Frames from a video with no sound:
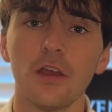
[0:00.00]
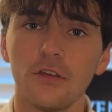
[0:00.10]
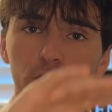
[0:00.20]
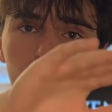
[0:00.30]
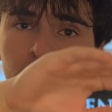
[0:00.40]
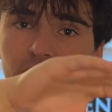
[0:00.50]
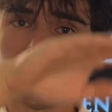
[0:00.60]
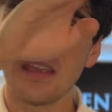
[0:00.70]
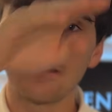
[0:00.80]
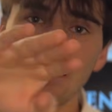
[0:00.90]
So you can
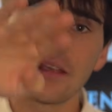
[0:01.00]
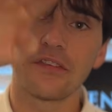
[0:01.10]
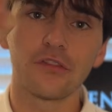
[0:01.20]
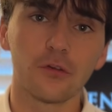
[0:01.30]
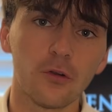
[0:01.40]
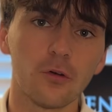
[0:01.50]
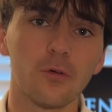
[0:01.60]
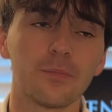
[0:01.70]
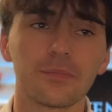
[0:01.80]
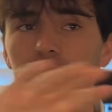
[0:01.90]
see it makes this
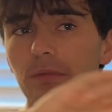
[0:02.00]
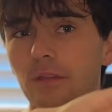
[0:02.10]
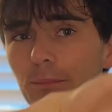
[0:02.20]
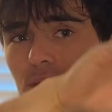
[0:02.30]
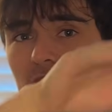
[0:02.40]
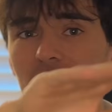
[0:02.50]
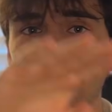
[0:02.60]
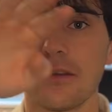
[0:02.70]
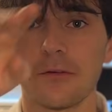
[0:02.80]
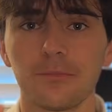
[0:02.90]
little peaking